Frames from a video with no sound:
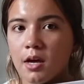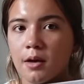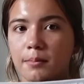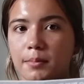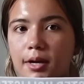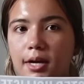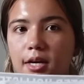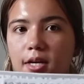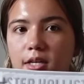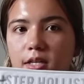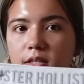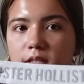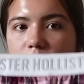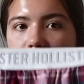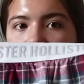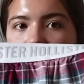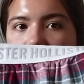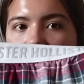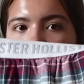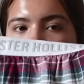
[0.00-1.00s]
Because
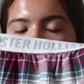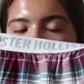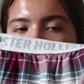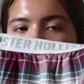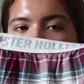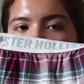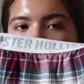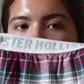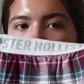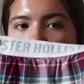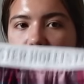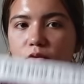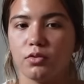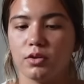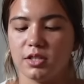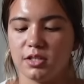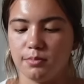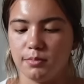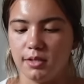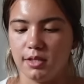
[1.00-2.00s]
these are, like, the only
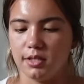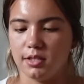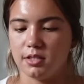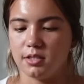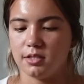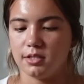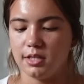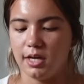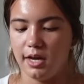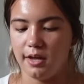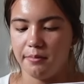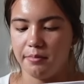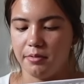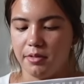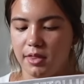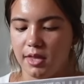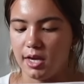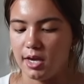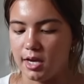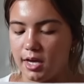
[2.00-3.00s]
Christmas type
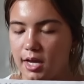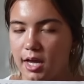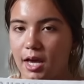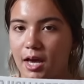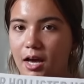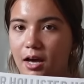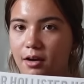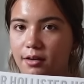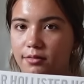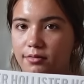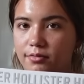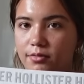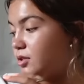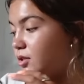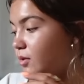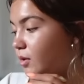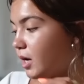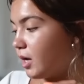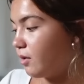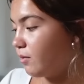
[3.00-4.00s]
thing I have.
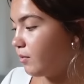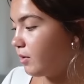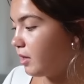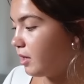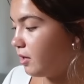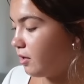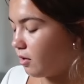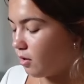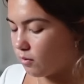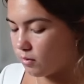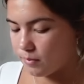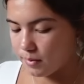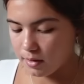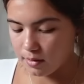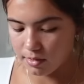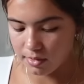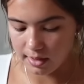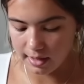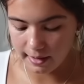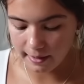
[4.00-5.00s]
So I don't really know
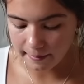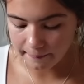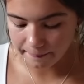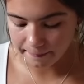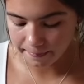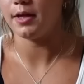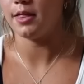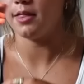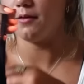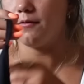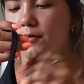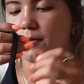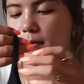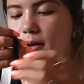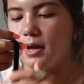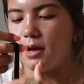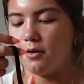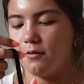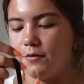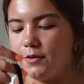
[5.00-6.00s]
about that. And then for my
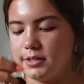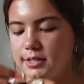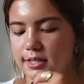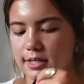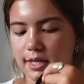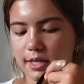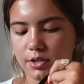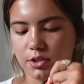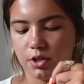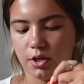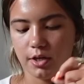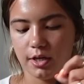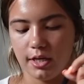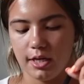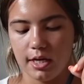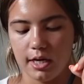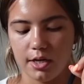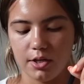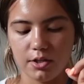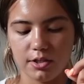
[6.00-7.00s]
outfit to get
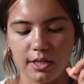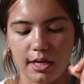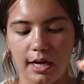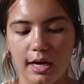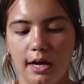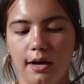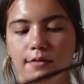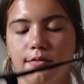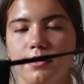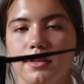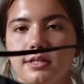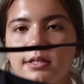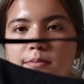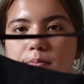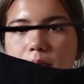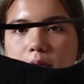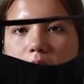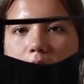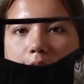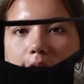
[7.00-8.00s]
dirty, I just have this
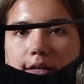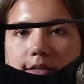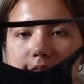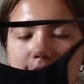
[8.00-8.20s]
black